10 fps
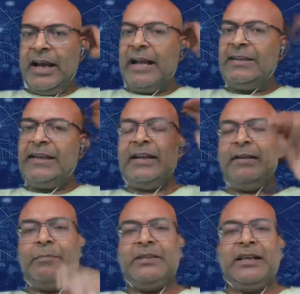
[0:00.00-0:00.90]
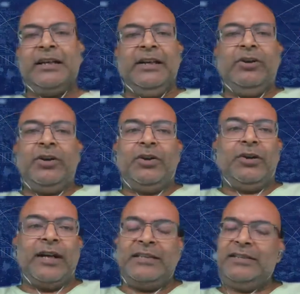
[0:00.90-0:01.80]
And then basically your
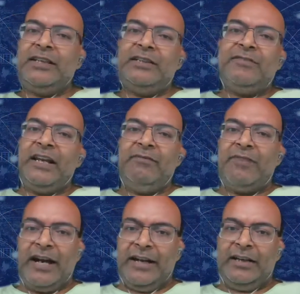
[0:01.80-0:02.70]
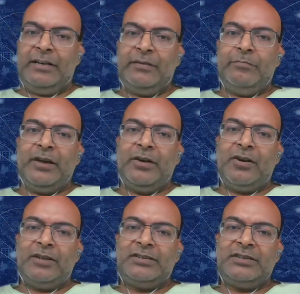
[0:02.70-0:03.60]
horizon is very wide,
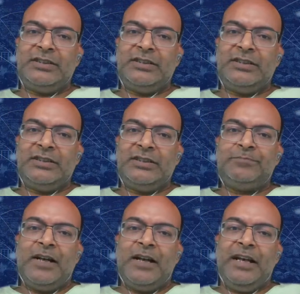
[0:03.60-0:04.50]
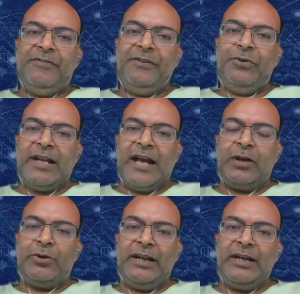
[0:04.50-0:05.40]
because if you
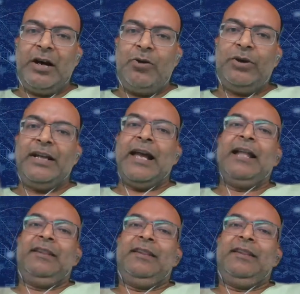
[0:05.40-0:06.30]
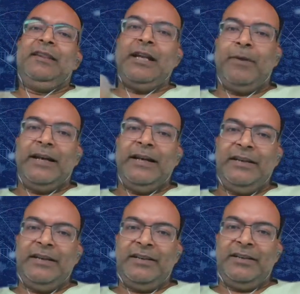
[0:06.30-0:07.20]
narrow it down and then
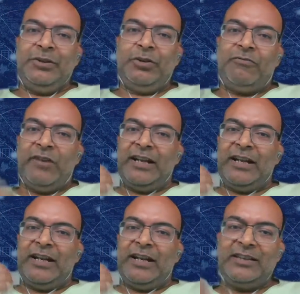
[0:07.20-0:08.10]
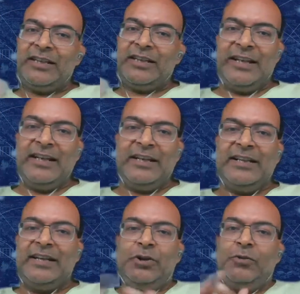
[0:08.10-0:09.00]
apply your financial
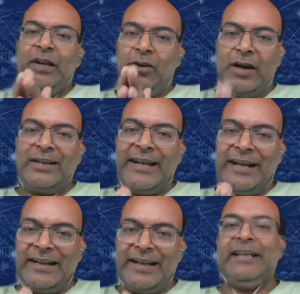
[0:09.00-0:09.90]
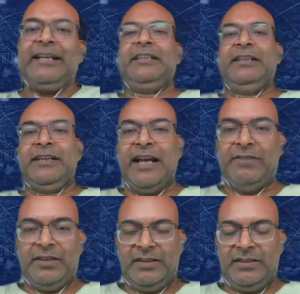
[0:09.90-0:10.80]
criteria, then you will not get anything
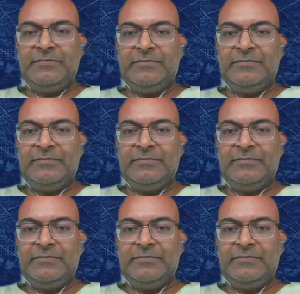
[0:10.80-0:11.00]
ever.